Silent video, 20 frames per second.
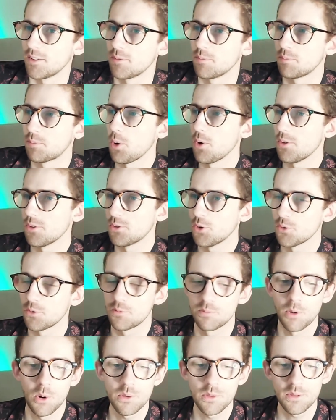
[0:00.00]
But
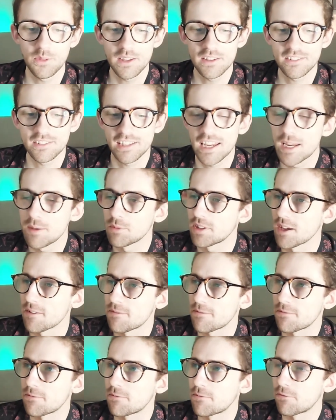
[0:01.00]
dude, both of these teams have
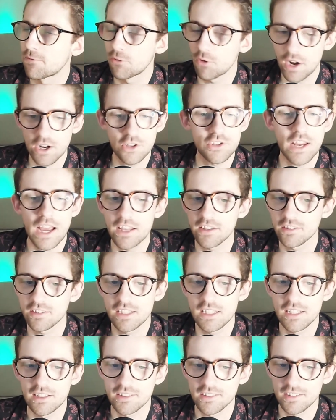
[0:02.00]
fresh as
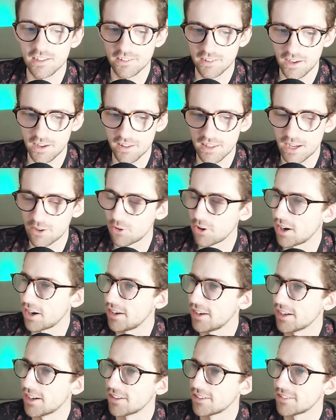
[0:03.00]
kits. I'll tell you that right
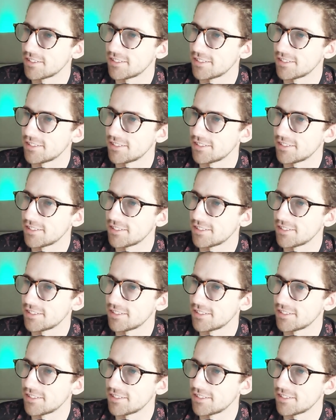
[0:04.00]
now.